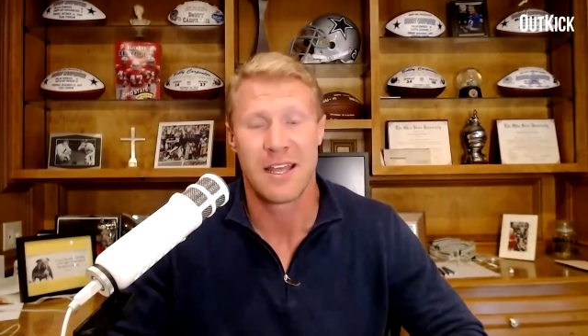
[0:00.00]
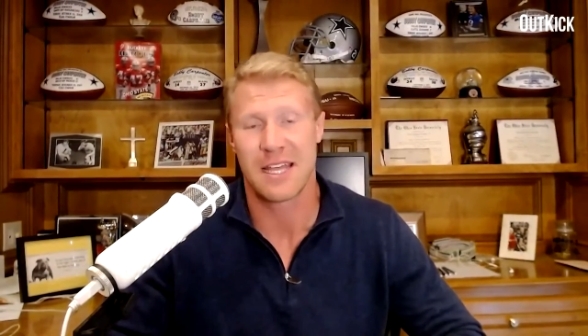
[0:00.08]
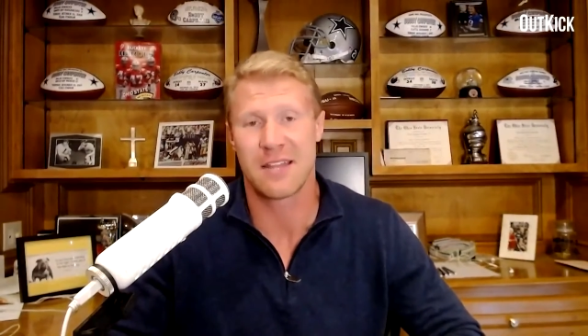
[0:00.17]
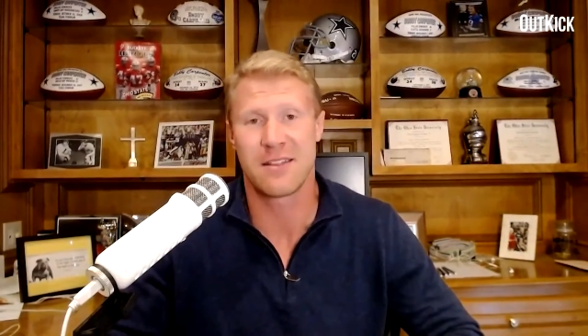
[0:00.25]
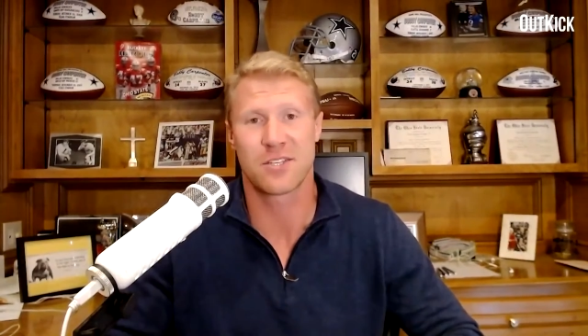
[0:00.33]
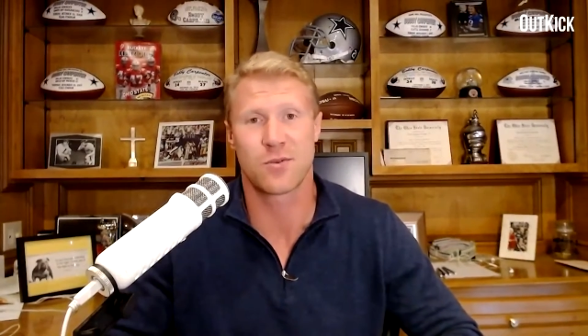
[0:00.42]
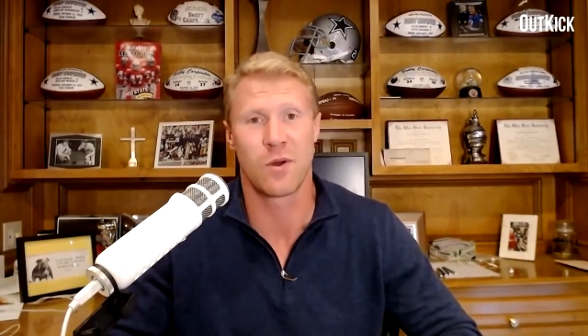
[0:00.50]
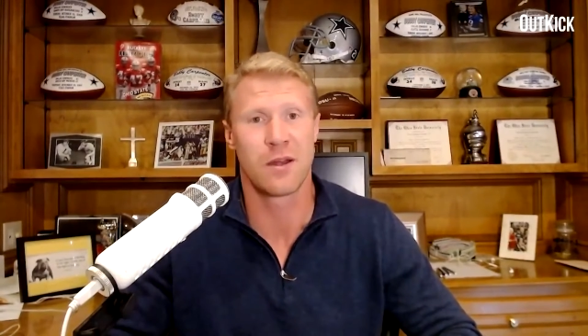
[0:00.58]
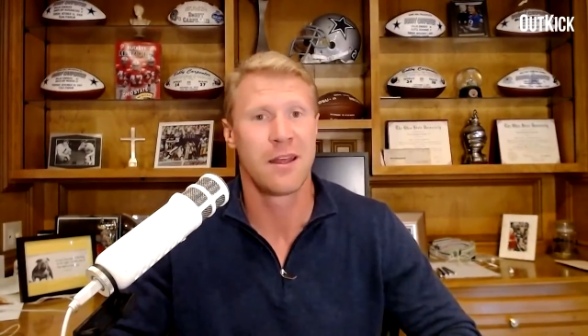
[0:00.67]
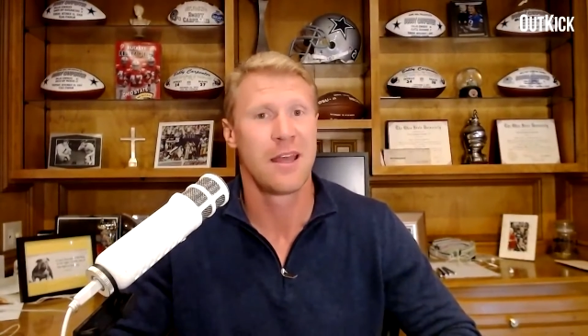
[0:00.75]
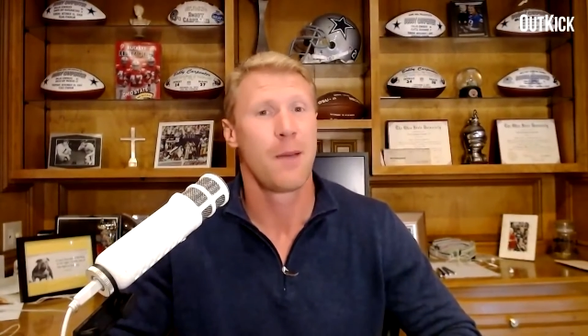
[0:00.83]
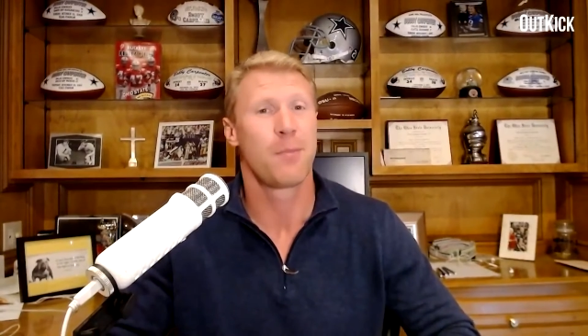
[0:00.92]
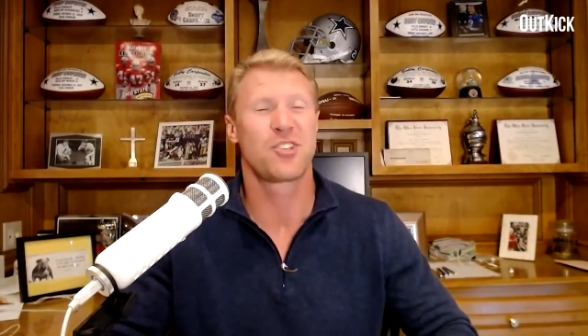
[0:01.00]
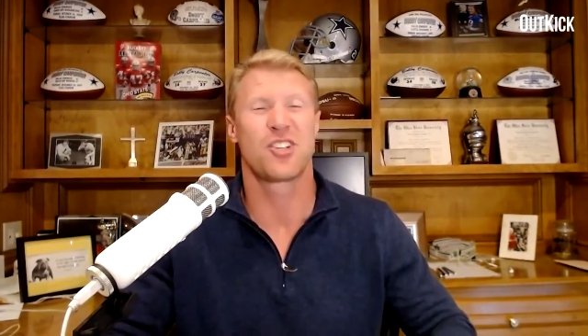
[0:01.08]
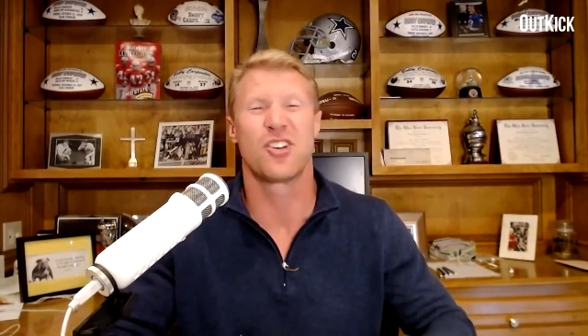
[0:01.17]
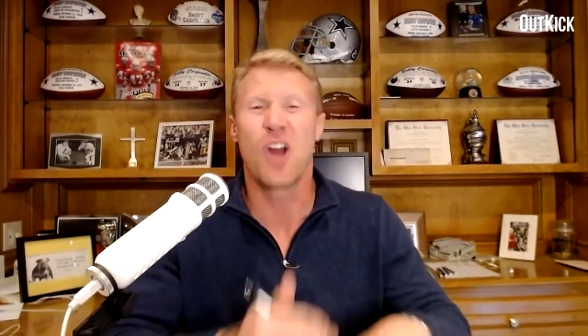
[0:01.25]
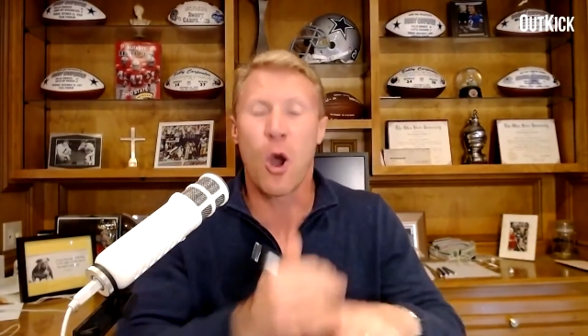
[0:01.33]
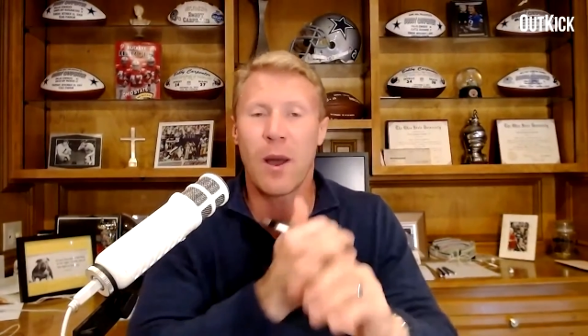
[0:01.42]
in this one. But
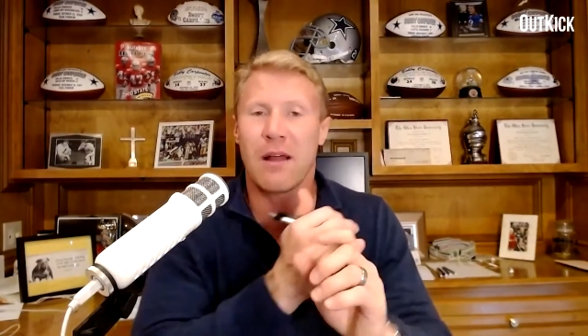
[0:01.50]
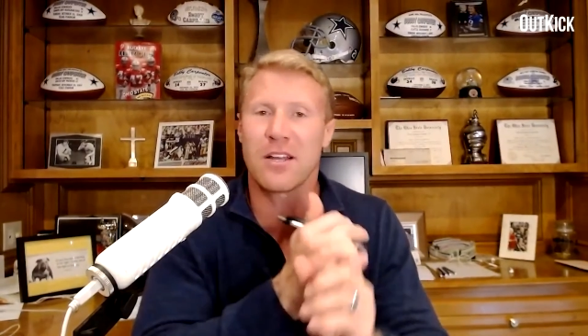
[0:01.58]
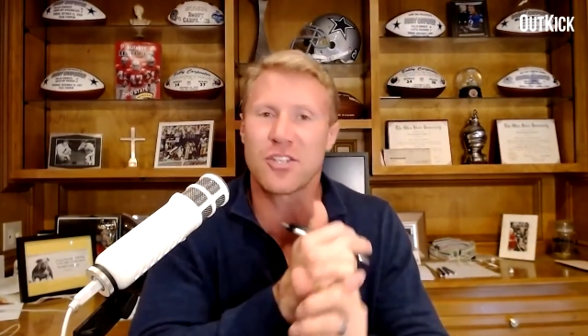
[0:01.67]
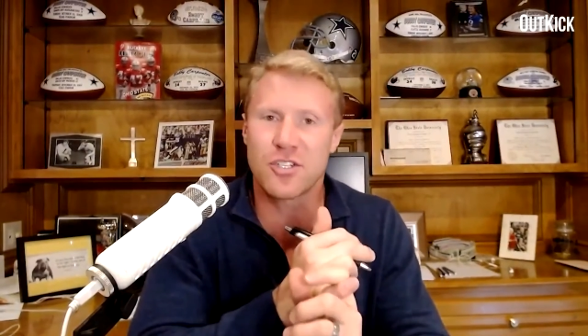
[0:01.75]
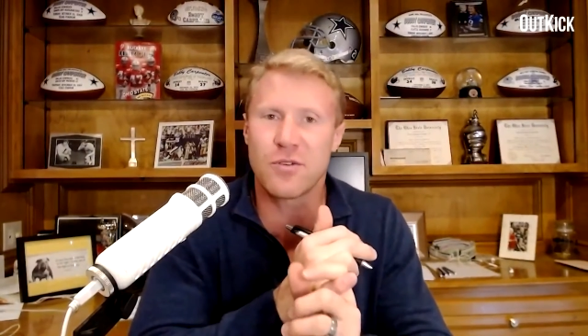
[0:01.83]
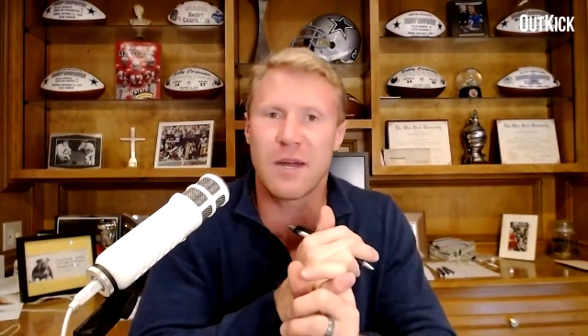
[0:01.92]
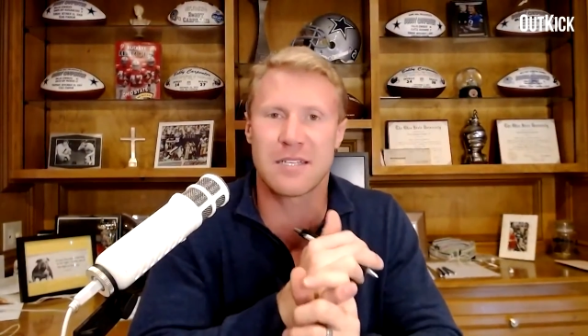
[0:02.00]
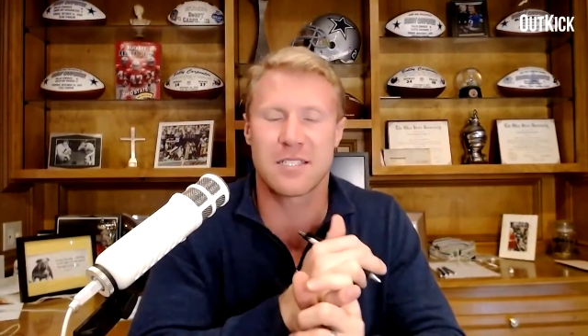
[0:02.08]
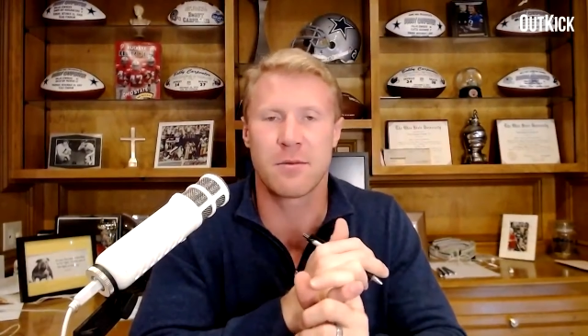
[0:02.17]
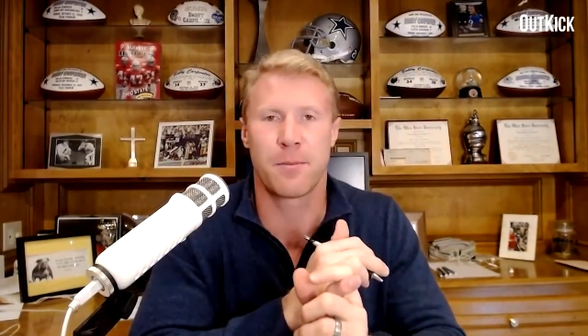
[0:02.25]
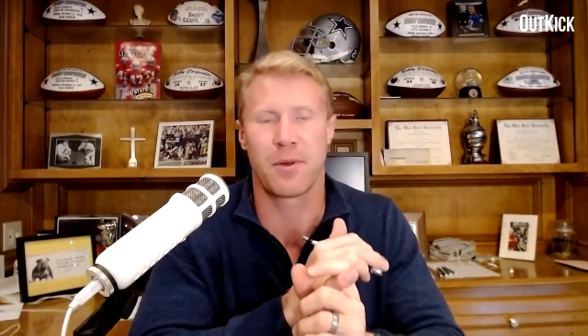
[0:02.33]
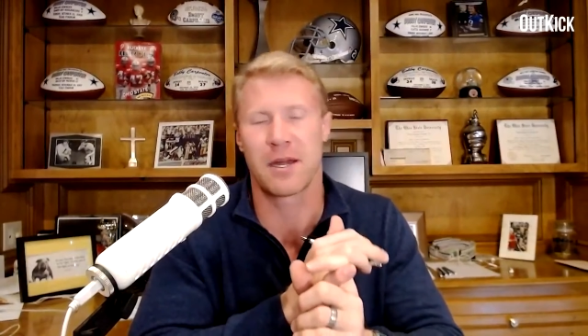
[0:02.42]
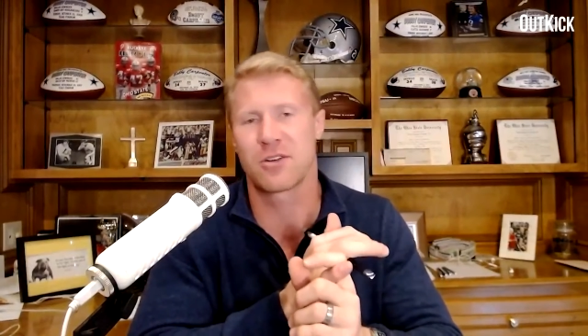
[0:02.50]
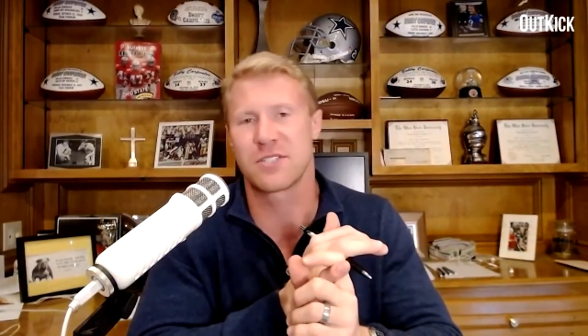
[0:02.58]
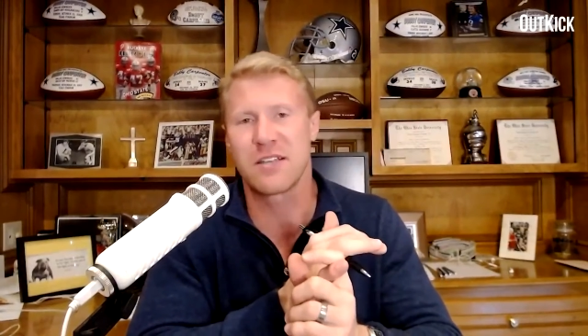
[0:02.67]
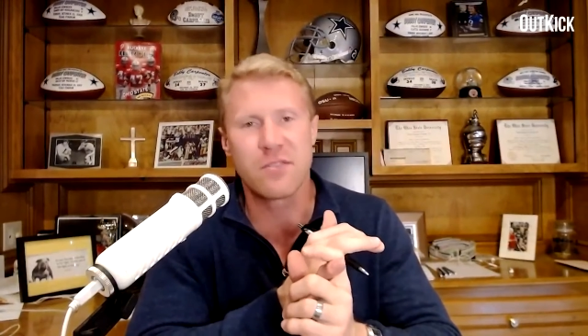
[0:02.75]
you know LSU has some of the players,